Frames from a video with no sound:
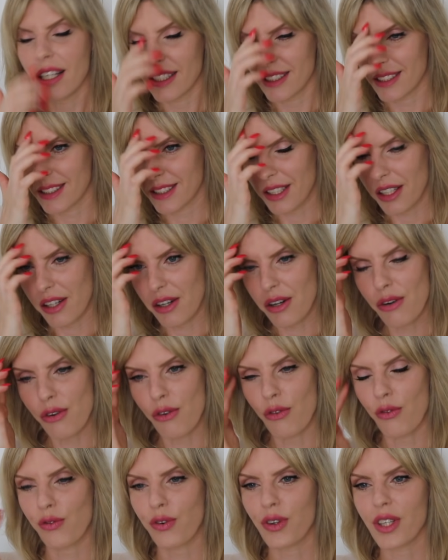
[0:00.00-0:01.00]

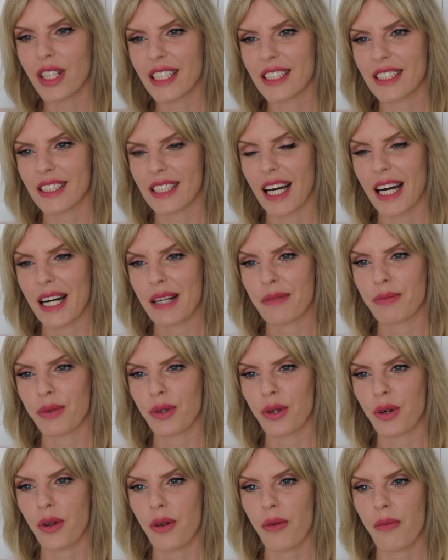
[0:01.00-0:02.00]
so for
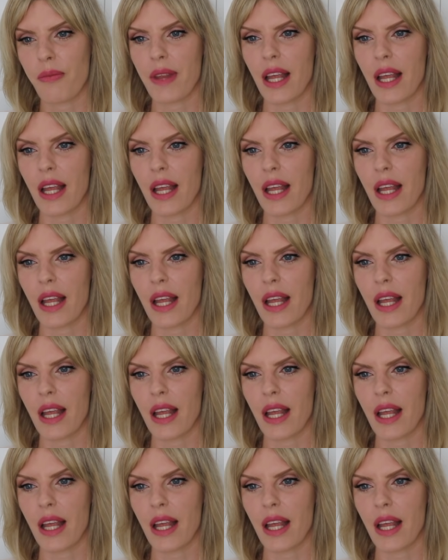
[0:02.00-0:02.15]
example